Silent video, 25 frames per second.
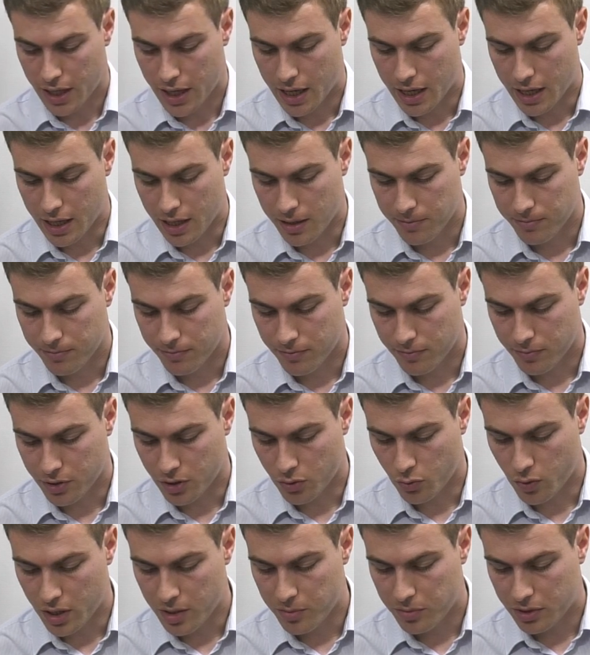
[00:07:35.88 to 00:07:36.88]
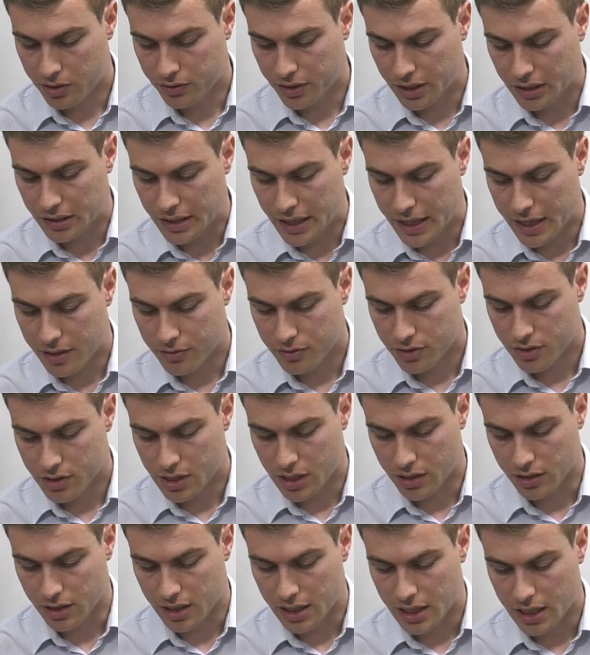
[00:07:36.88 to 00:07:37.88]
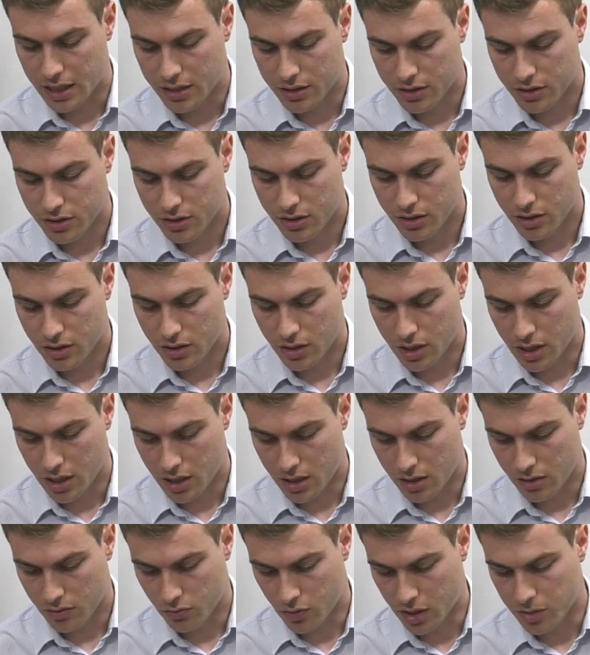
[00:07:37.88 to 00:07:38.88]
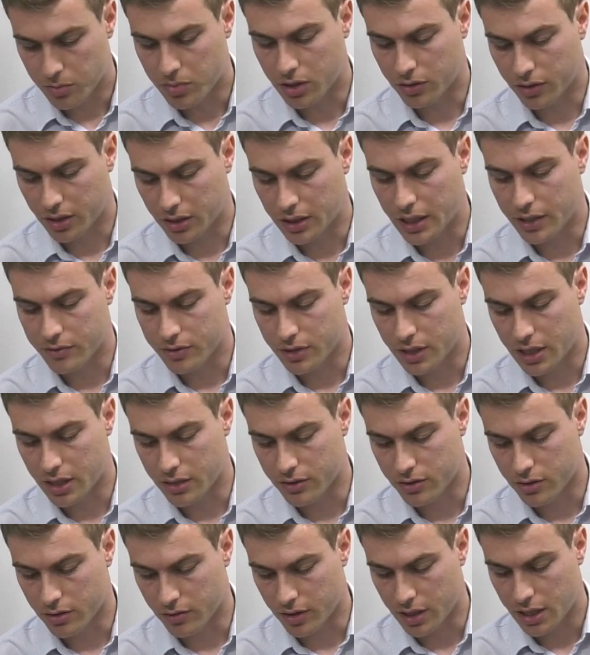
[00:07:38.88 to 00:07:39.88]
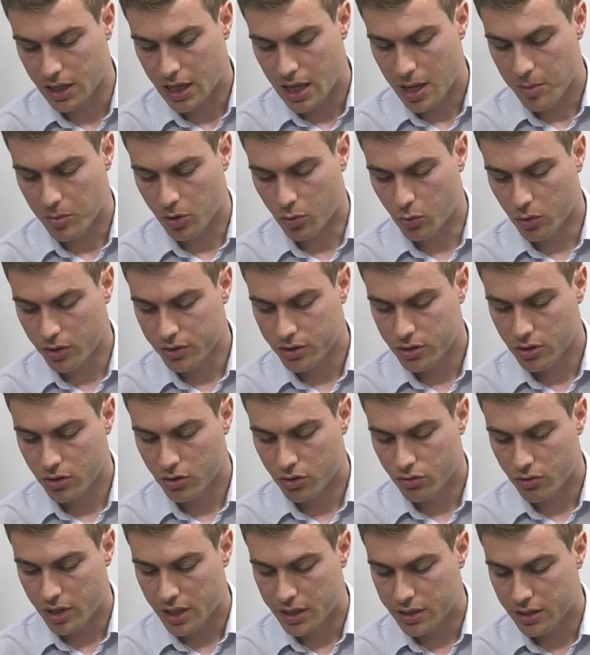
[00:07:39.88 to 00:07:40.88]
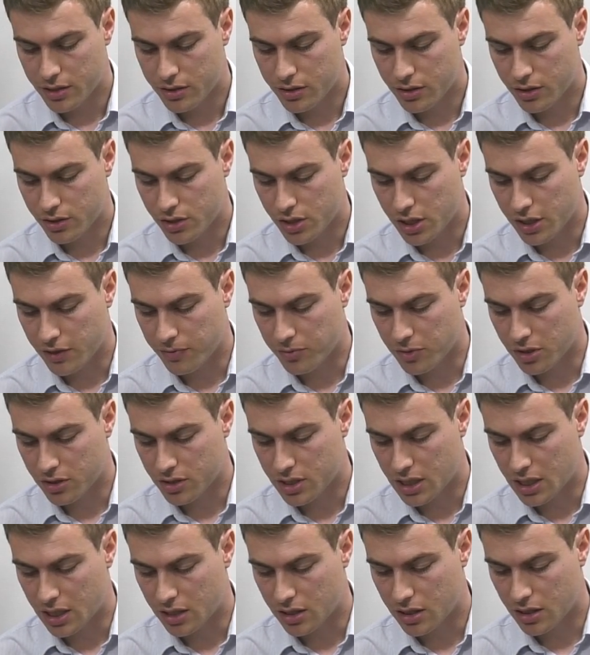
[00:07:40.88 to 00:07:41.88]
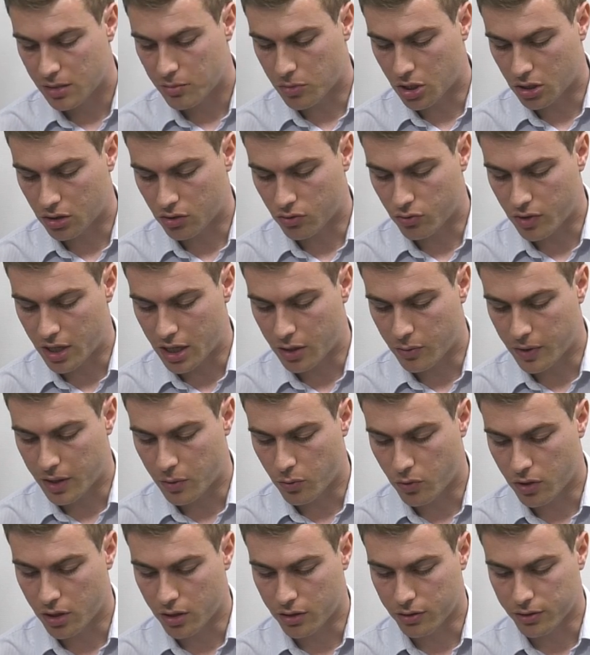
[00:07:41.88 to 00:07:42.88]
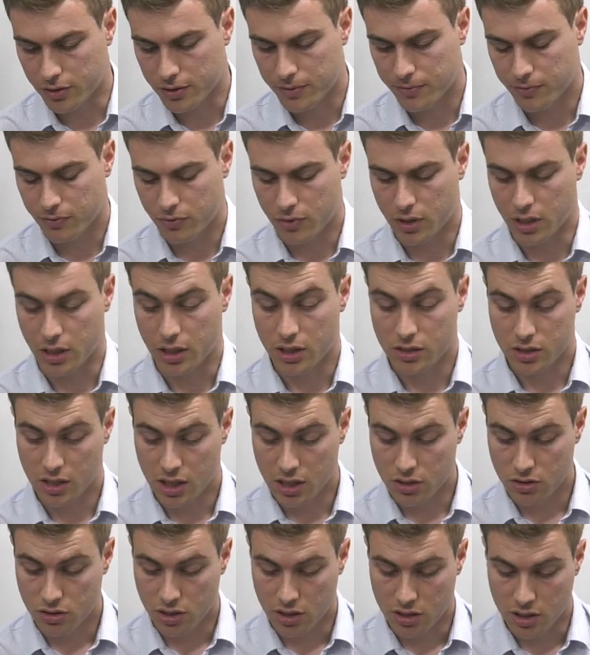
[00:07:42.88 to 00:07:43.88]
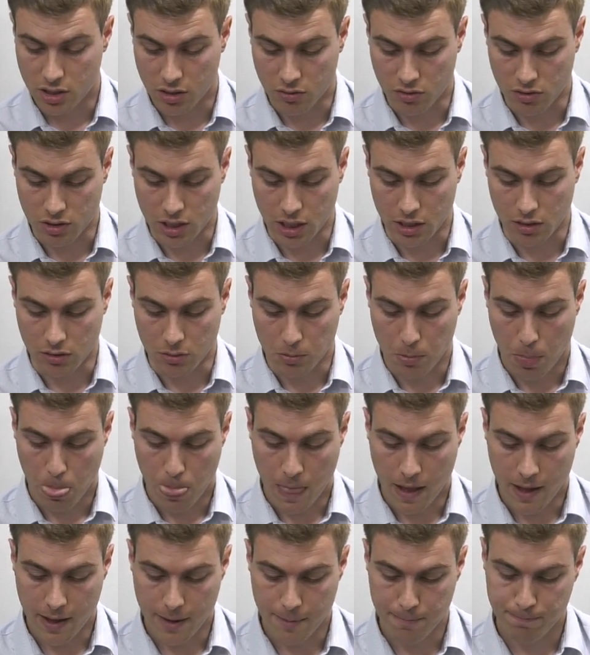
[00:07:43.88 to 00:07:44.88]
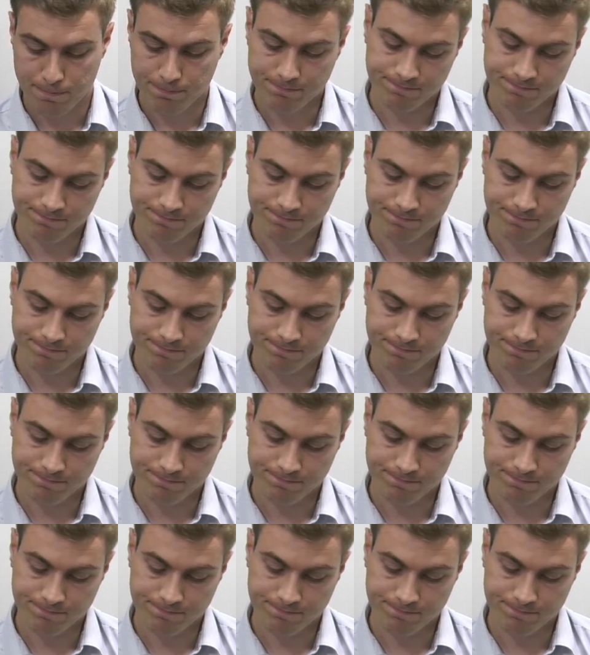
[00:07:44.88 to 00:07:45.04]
But when building layouts and kits, but what's your greatest achievement in the model railway world? Right, that's an interesting one, Daniel. I